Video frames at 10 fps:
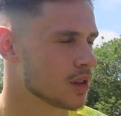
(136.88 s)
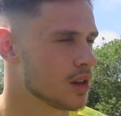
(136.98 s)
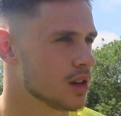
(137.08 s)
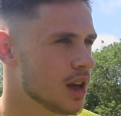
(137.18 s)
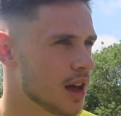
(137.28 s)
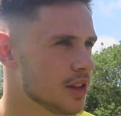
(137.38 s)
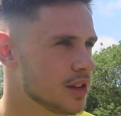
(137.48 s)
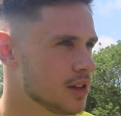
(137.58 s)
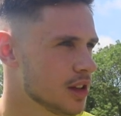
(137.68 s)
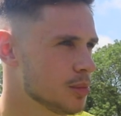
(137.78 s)
Yeah,
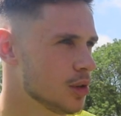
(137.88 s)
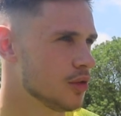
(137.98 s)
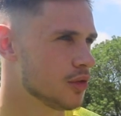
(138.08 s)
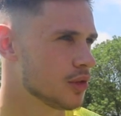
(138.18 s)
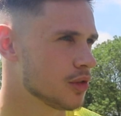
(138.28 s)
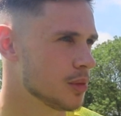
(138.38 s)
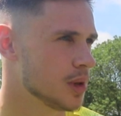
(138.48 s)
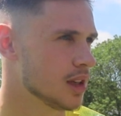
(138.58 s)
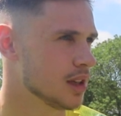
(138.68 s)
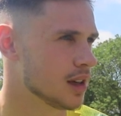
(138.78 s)
this move for
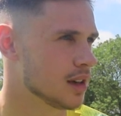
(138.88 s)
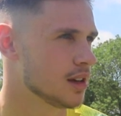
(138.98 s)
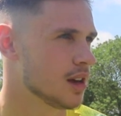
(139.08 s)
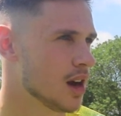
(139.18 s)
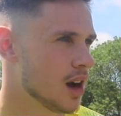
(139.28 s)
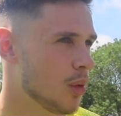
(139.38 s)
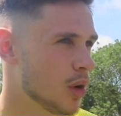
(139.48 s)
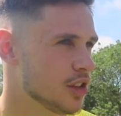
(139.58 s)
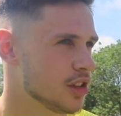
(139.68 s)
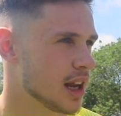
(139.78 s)
me, I
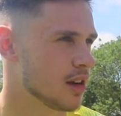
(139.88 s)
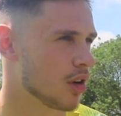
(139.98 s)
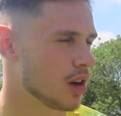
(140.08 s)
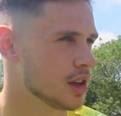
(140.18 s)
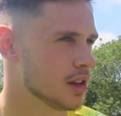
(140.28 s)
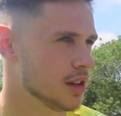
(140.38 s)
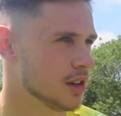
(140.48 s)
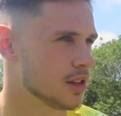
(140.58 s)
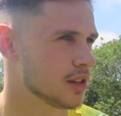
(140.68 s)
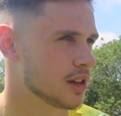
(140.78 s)
wanted to get it right,
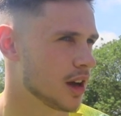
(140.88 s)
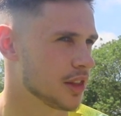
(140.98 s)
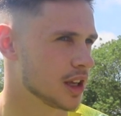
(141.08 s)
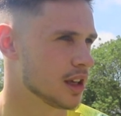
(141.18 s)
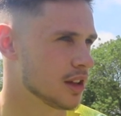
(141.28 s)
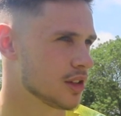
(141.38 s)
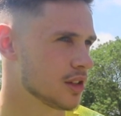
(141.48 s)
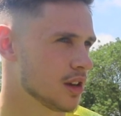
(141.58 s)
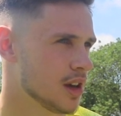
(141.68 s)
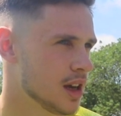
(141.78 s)
and I think
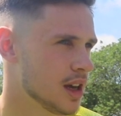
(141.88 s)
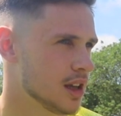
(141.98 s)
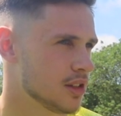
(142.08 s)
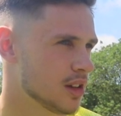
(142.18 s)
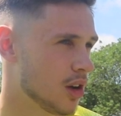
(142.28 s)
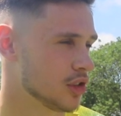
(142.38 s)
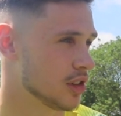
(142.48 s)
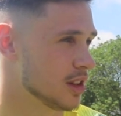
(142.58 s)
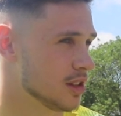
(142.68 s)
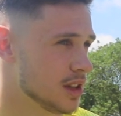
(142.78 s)
it's
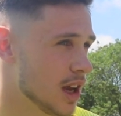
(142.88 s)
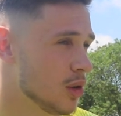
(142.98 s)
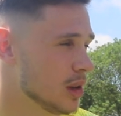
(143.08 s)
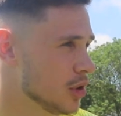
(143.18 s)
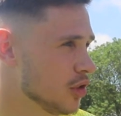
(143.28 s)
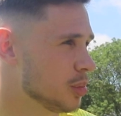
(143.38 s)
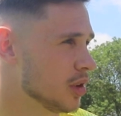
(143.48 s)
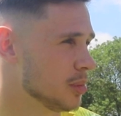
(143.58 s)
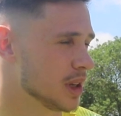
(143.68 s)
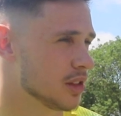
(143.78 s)
obviously the only move,
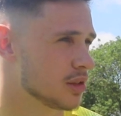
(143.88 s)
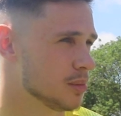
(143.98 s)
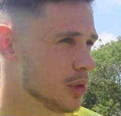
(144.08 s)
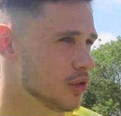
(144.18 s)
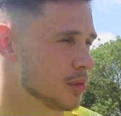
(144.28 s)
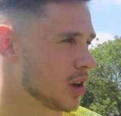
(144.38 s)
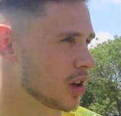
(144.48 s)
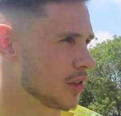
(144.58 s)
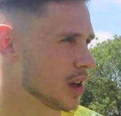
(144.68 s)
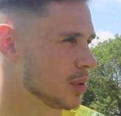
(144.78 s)
but the biggest move of my
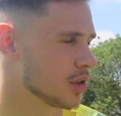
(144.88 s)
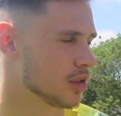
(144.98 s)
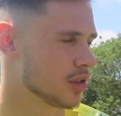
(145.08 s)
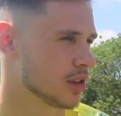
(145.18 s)
career, because